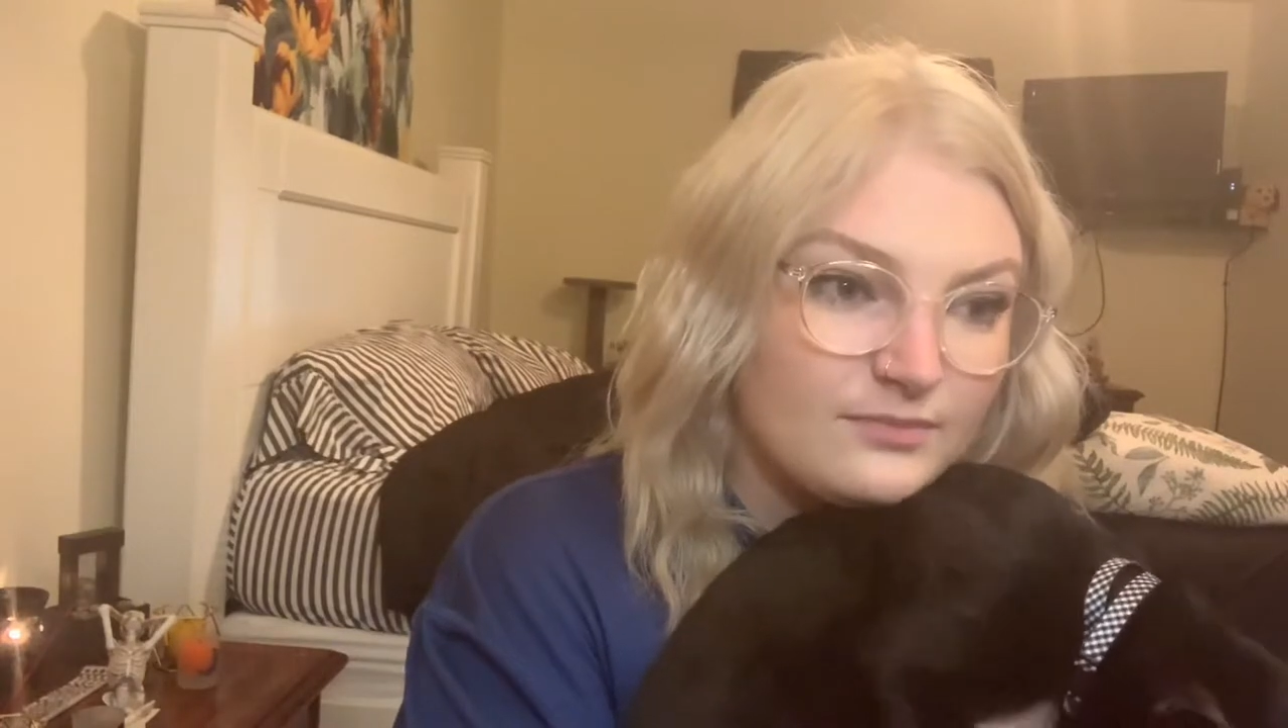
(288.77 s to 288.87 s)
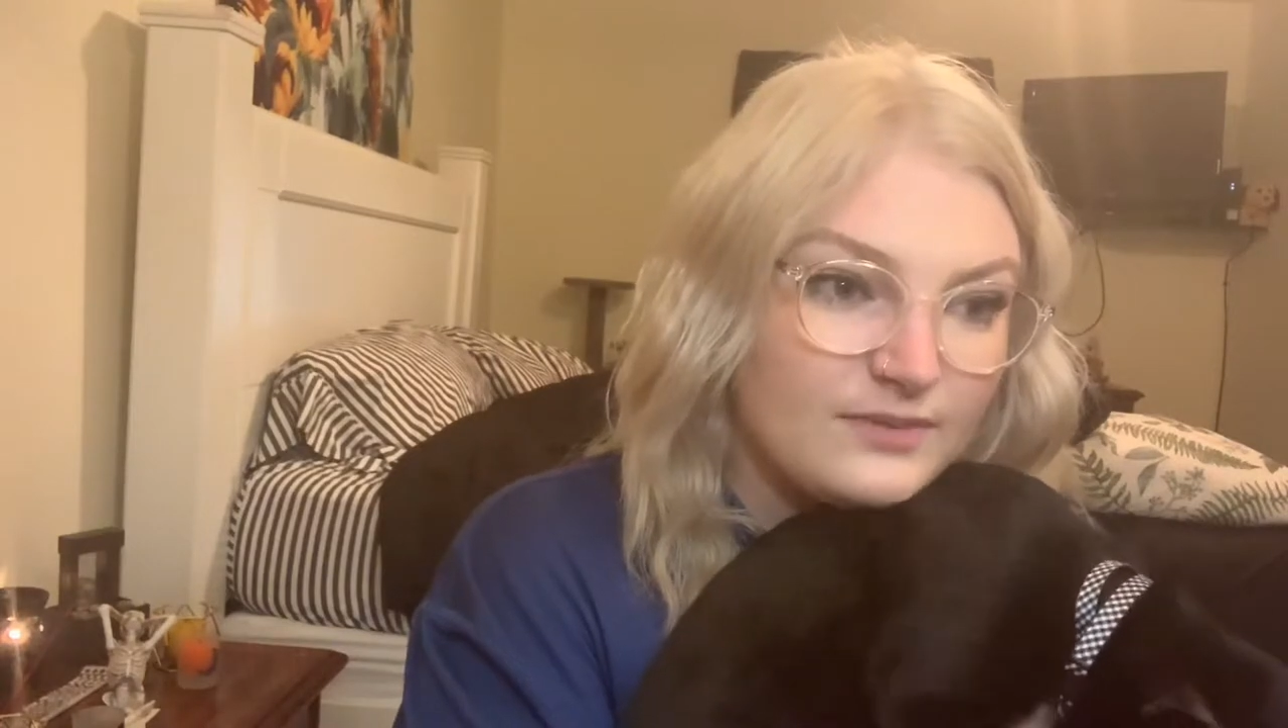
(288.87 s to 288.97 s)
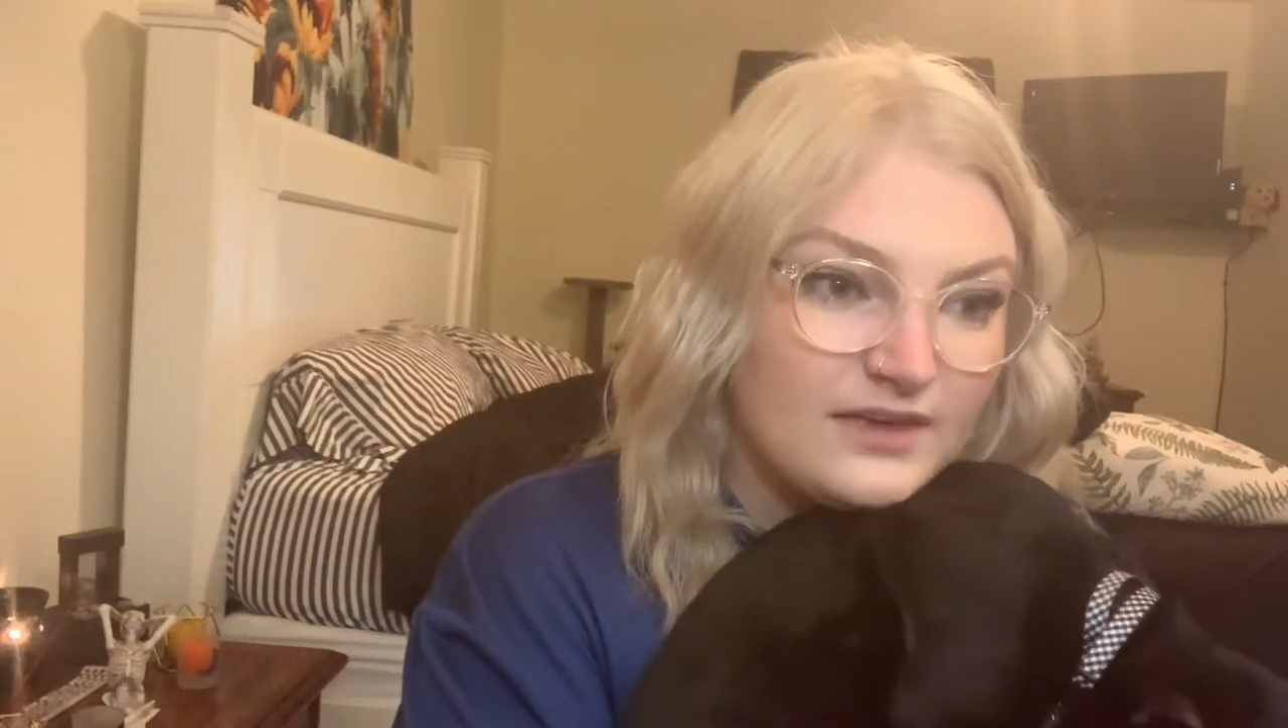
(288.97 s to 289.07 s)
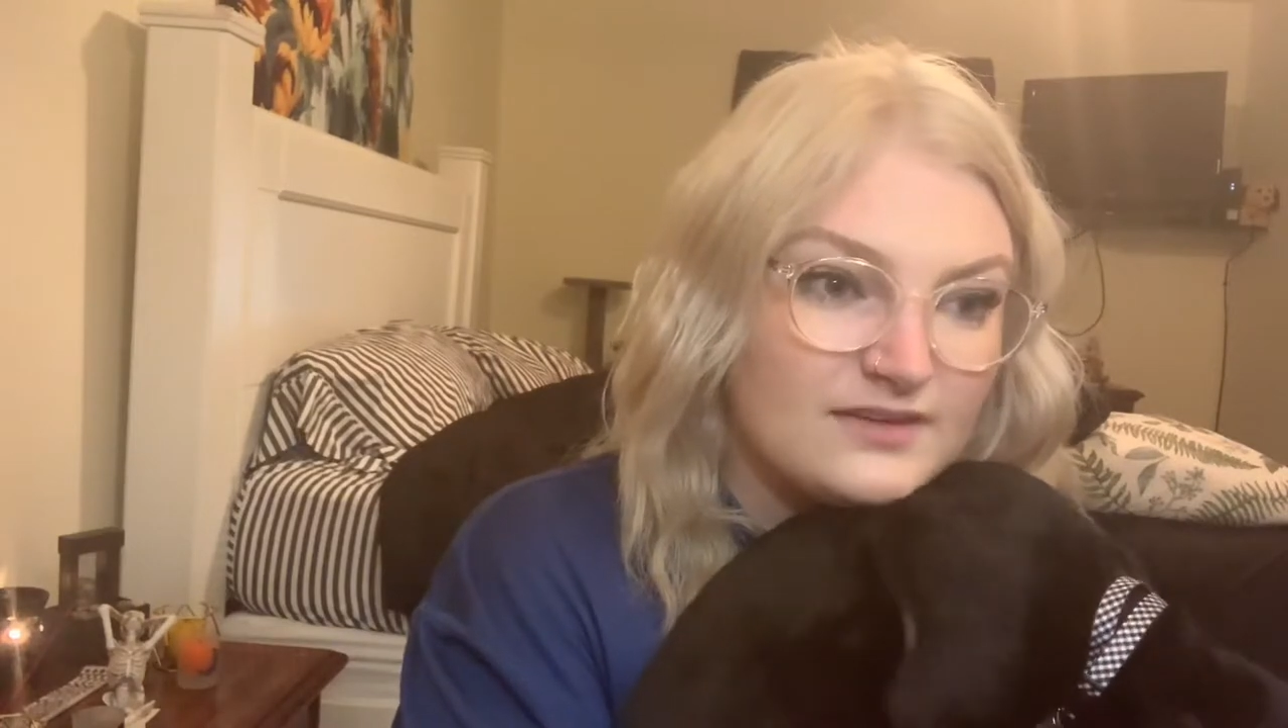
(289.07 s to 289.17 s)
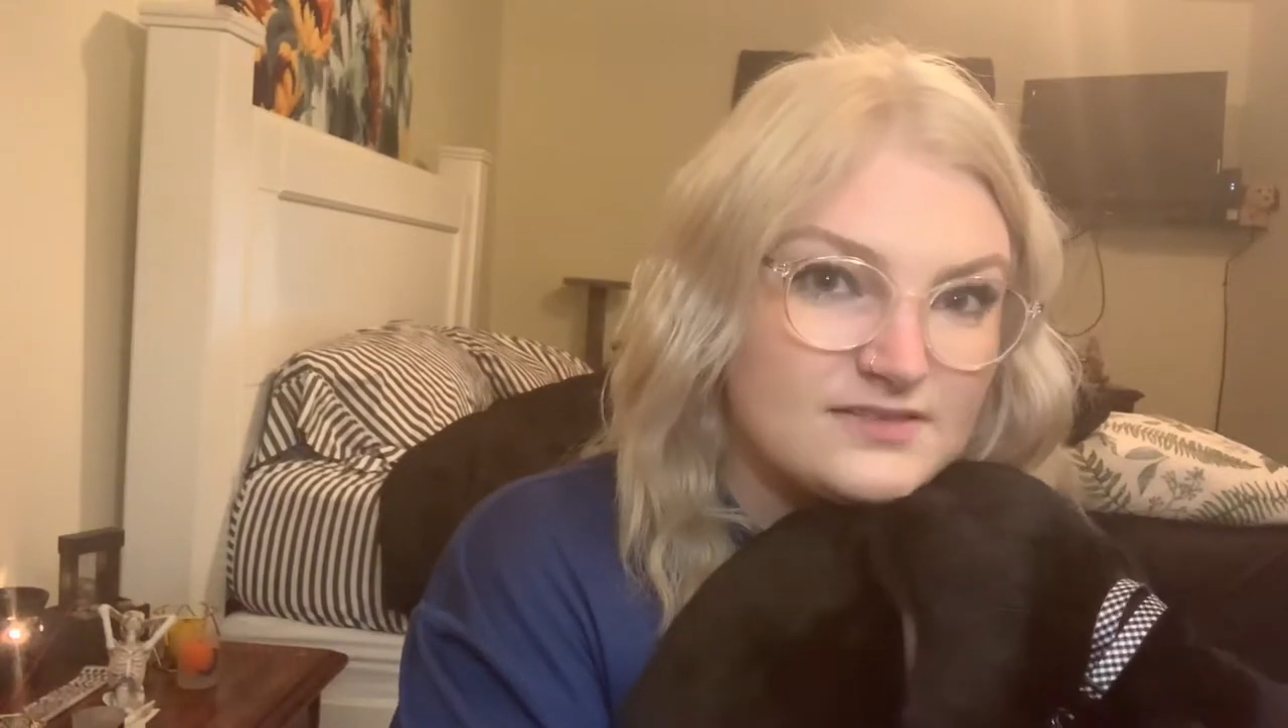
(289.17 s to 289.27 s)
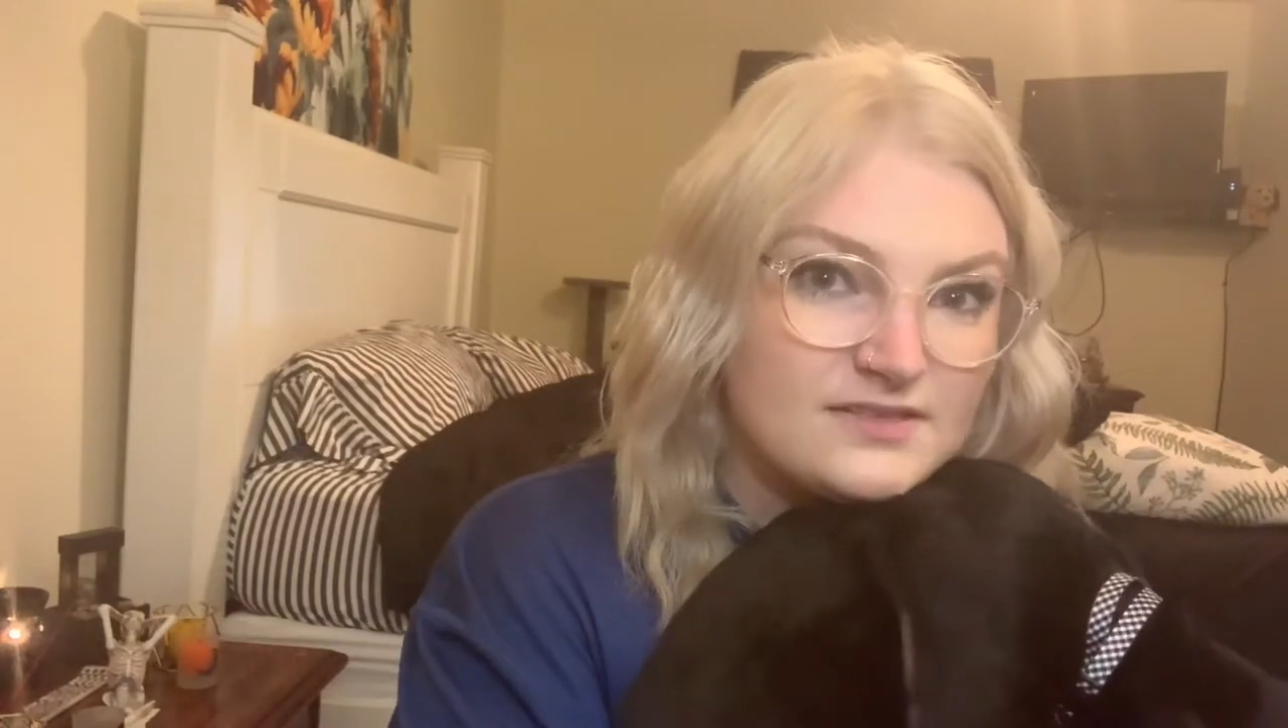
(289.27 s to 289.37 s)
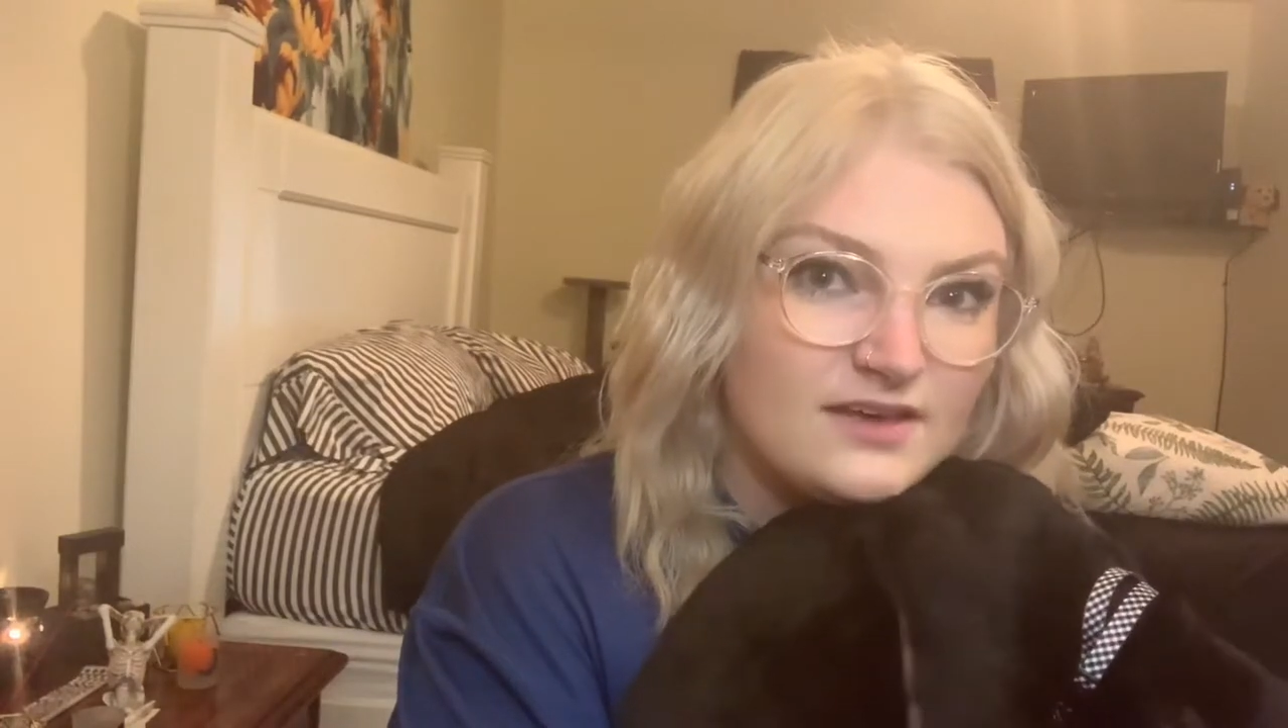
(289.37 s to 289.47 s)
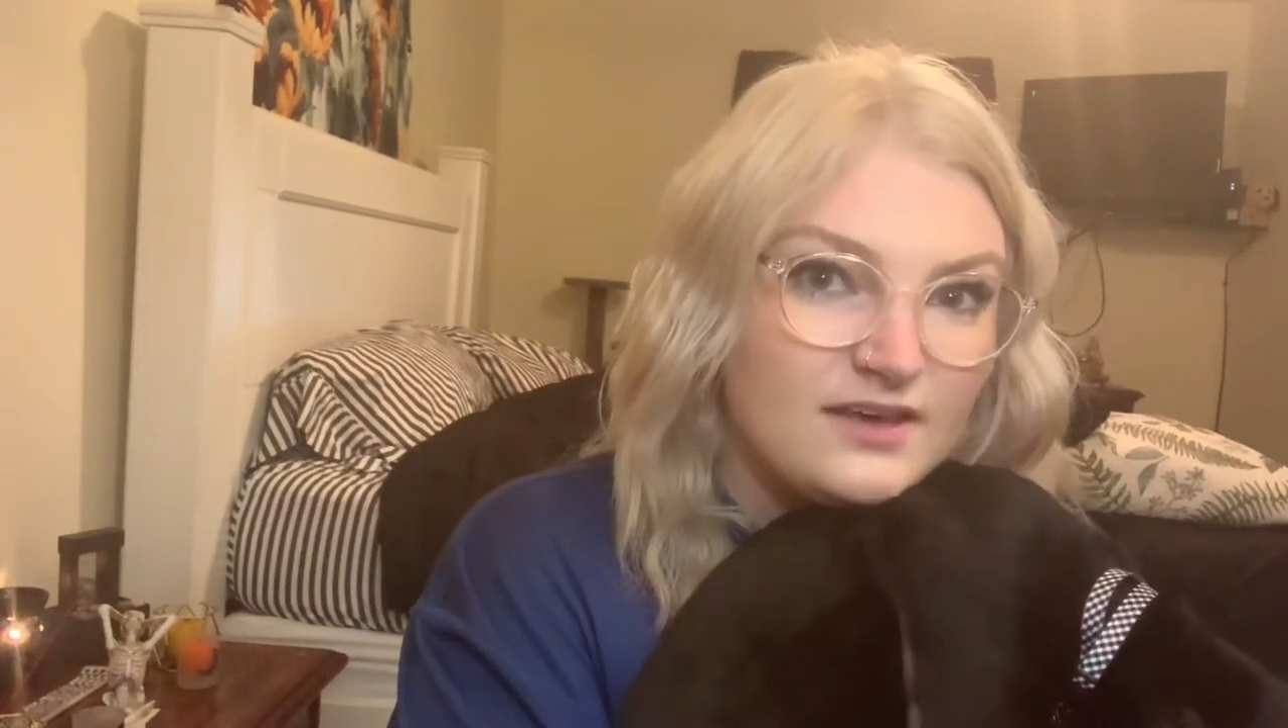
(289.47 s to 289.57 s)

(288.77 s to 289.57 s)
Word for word: because